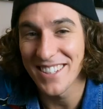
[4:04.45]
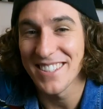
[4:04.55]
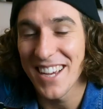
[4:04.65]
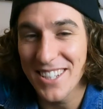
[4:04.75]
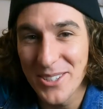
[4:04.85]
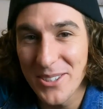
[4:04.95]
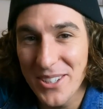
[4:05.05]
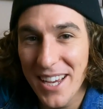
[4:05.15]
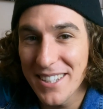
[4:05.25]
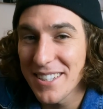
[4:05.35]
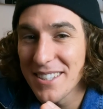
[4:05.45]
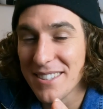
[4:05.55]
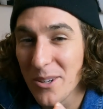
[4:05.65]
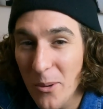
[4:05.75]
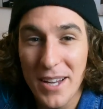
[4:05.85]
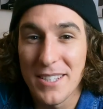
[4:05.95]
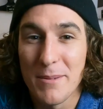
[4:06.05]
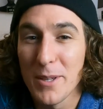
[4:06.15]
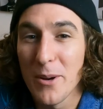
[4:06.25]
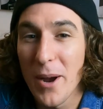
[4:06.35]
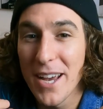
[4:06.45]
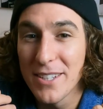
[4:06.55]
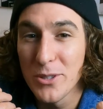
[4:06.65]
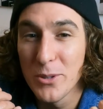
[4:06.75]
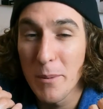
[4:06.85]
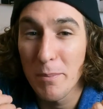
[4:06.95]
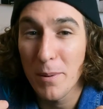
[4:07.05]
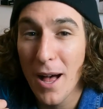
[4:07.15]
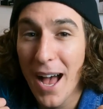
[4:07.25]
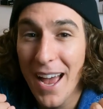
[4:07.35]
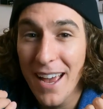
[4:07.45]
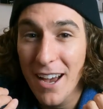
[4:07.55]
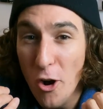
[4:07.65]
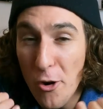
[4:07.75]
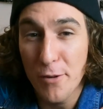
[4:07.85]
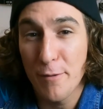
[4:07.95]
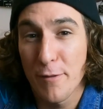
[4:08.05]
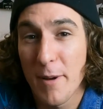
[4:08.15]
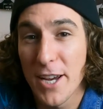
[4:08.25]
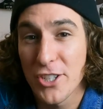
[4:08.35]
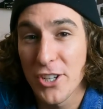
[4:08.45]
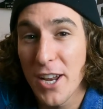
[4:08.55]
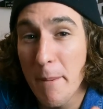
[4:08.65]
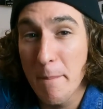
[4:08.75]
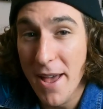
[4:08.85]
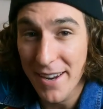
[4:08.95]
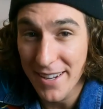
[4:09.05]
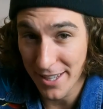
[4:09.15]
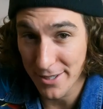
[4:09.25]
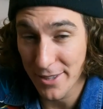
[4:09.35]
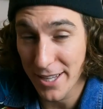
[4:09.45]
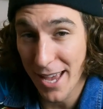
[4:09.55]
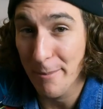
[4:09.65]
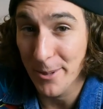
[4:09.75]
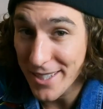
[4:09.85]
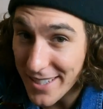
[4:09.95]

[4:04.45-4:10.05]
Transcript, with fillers: this next use case is quite simply a way to apply owner information embedded into the camera